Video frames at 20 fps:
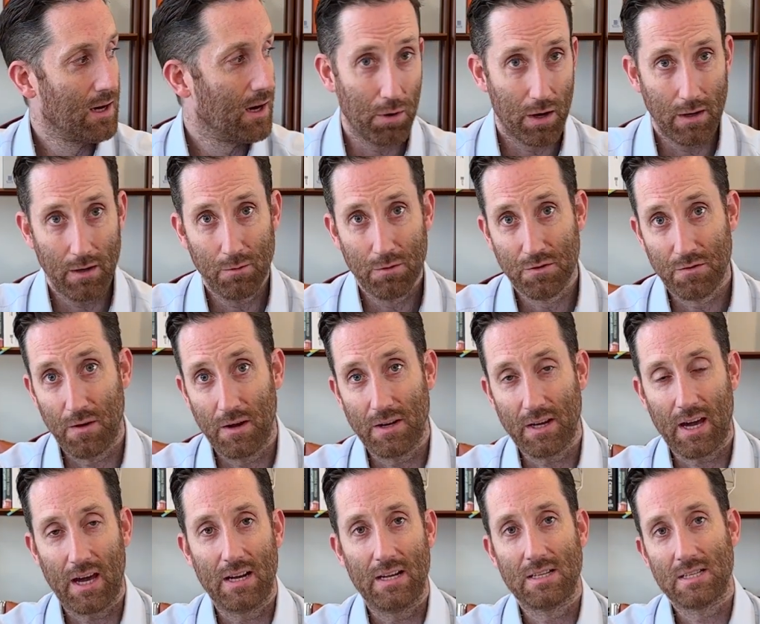But it was fun
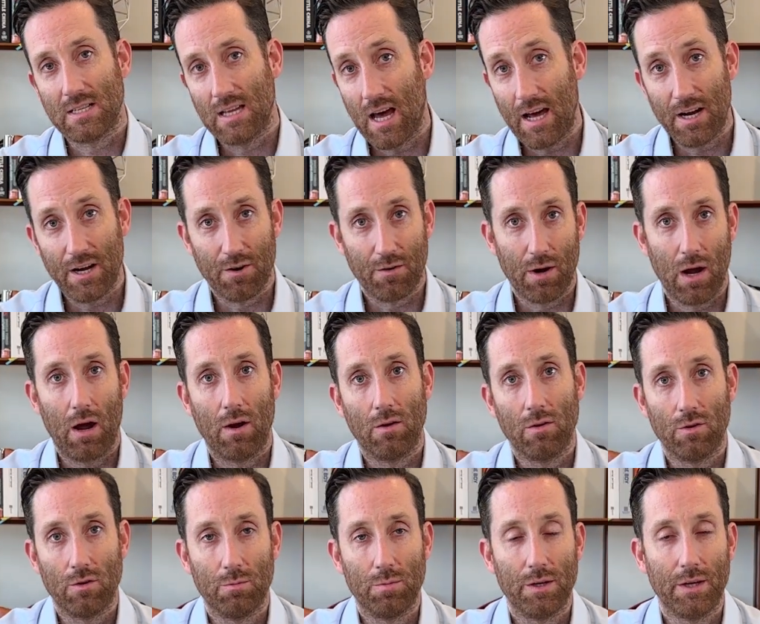to kind of slide it around a
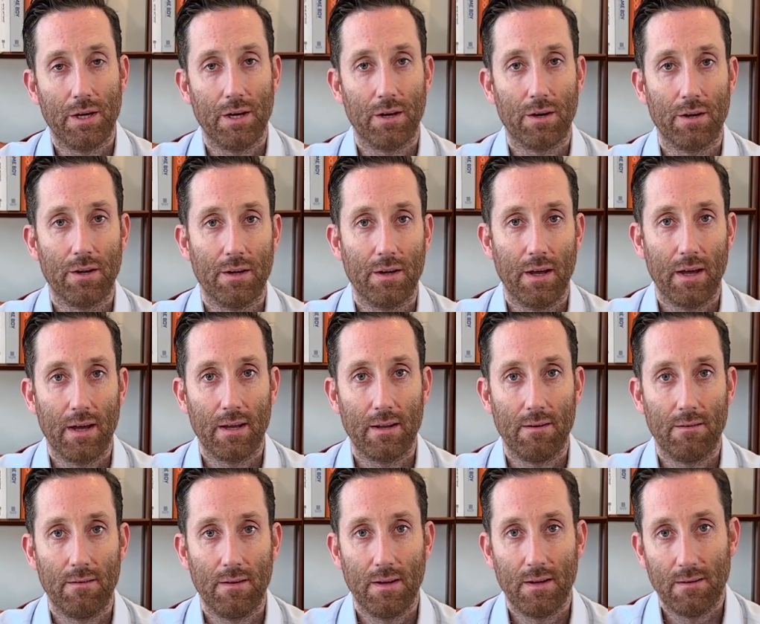little bit here,
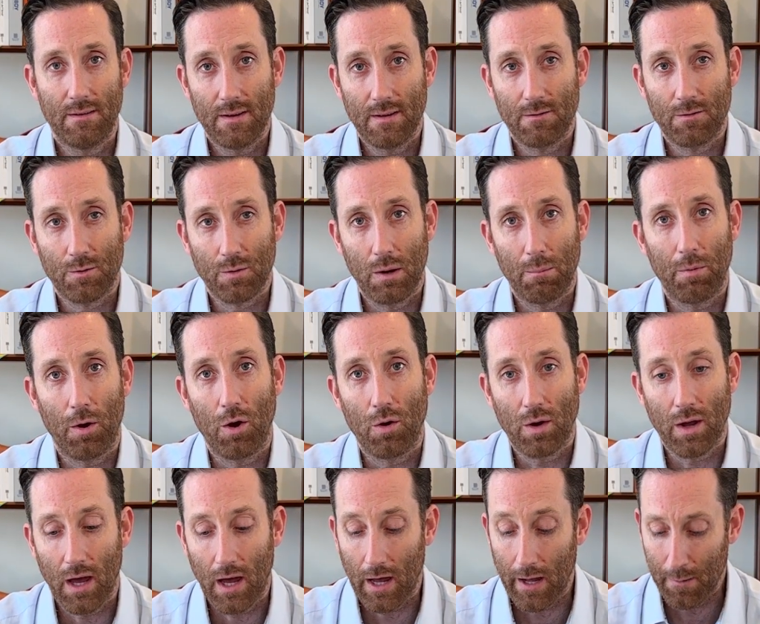and it did grip
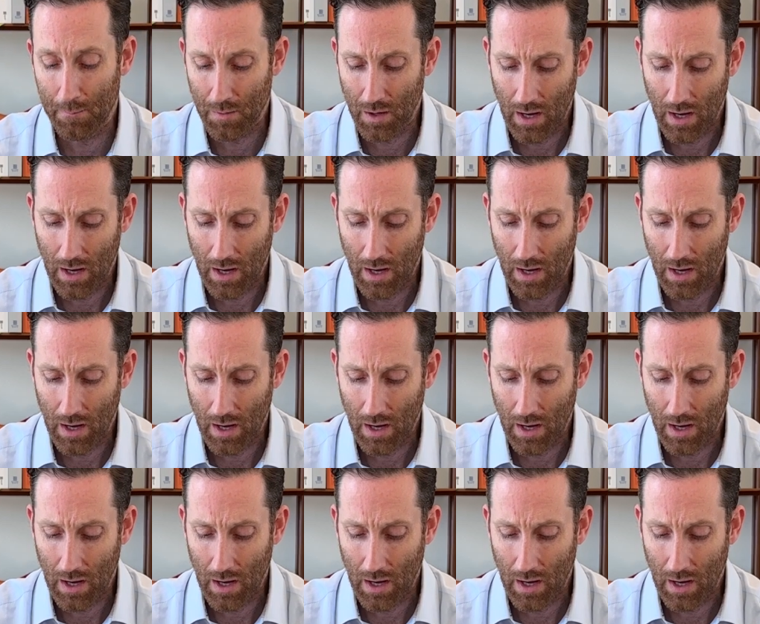okay.